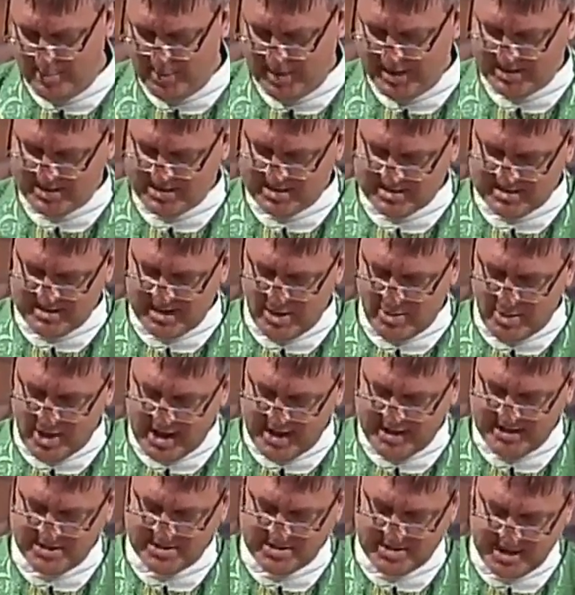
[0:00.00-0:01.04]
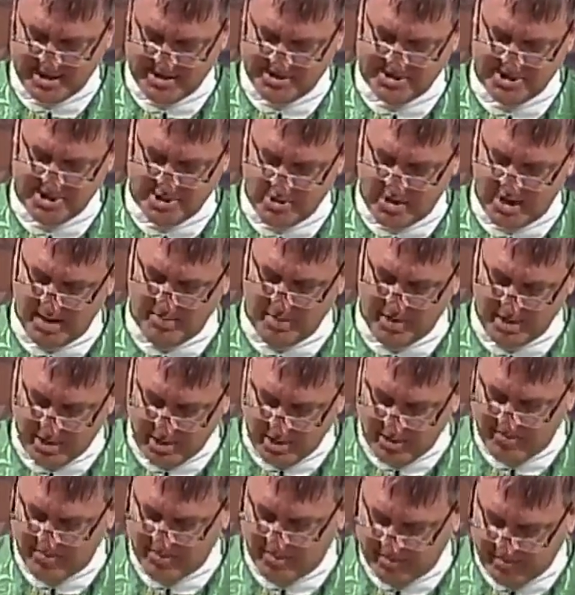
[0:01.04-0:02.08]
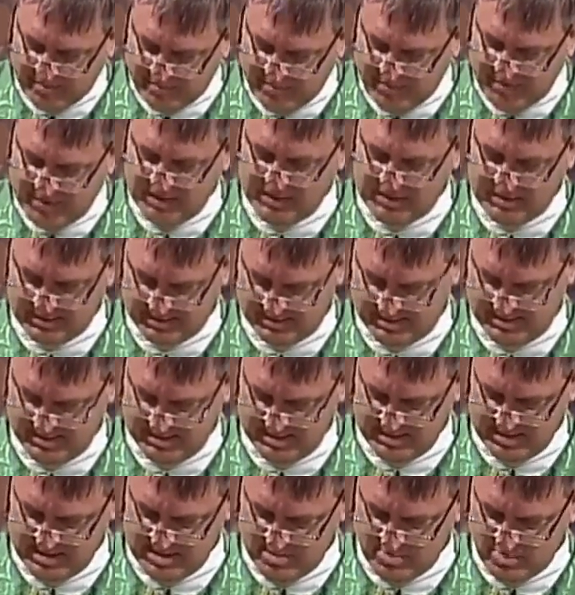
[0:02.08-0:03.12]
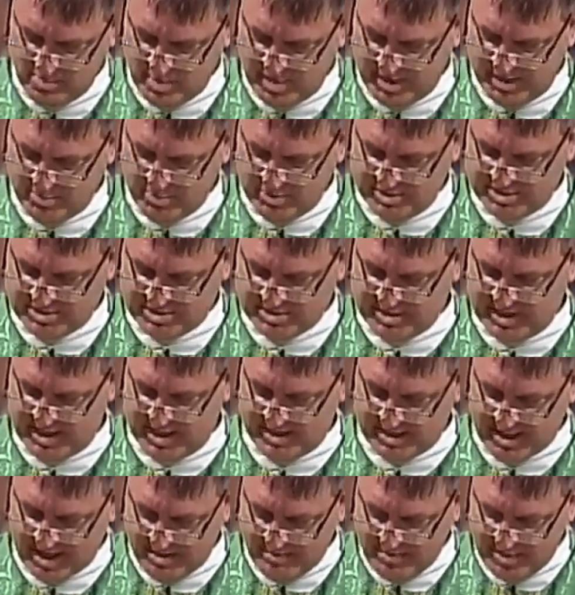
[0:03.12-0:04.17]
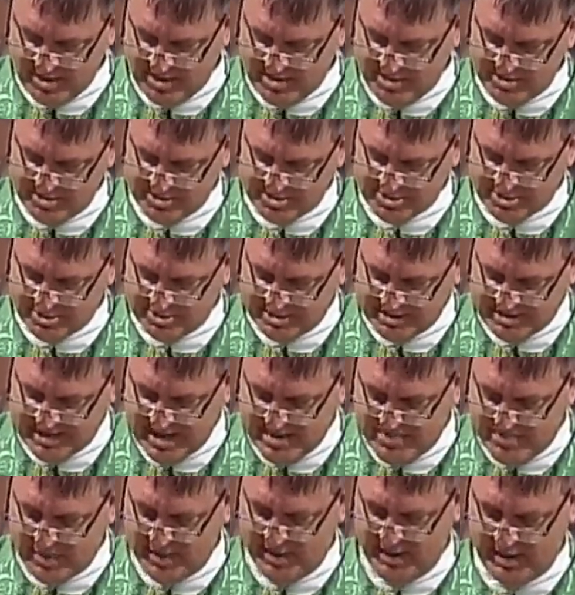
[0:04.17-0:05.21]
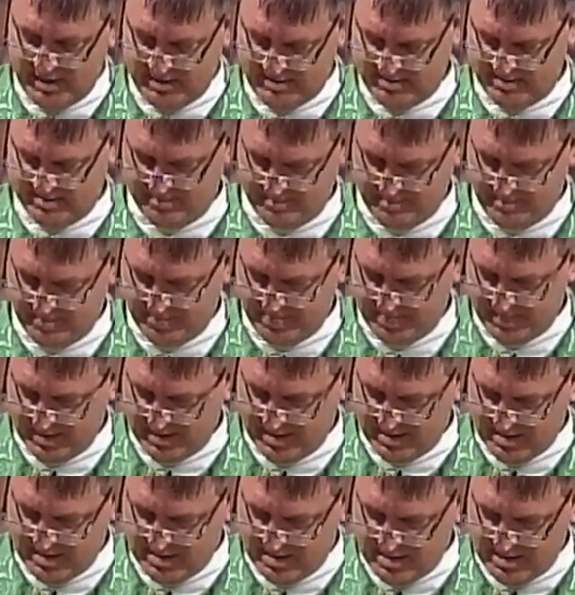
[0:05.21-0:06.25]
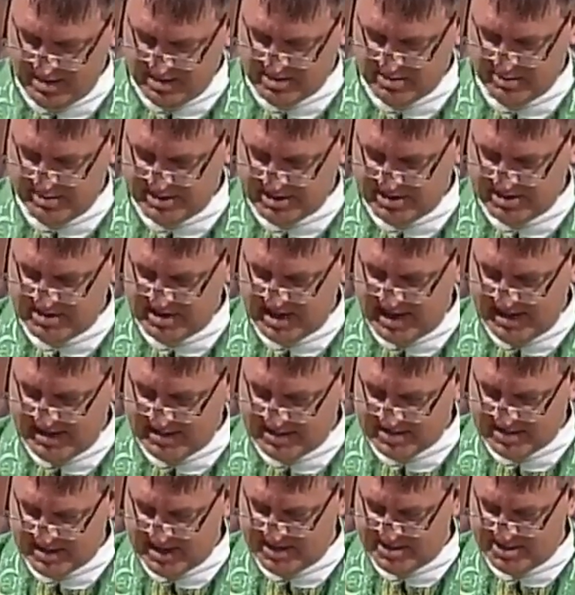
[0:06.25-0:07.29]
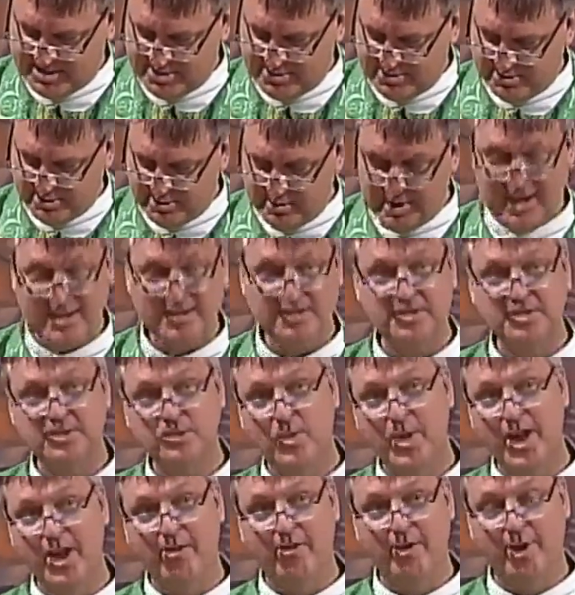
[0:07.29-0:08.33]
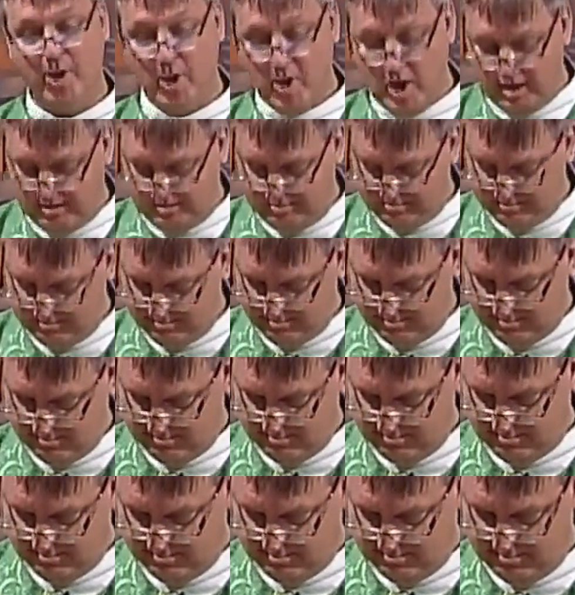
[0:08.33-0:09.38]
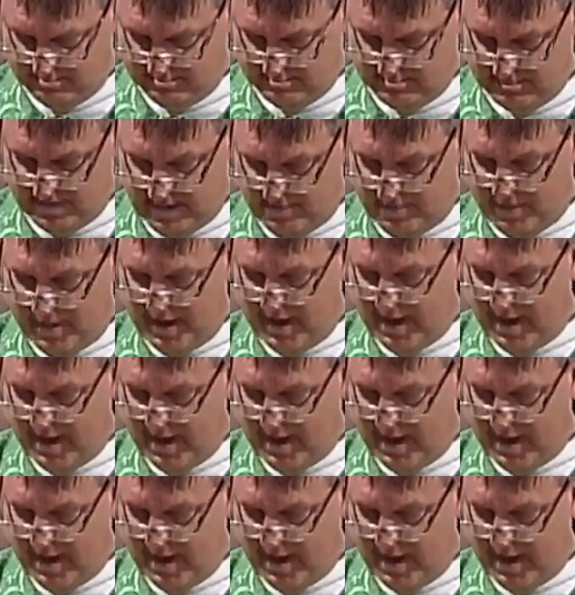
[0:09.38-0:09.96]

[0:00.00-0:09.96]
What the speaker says: but he says, now I say to you, I'm here to fulfill what was said. I'm here to deepen it. So he says, I say to you, do not swear at all, not by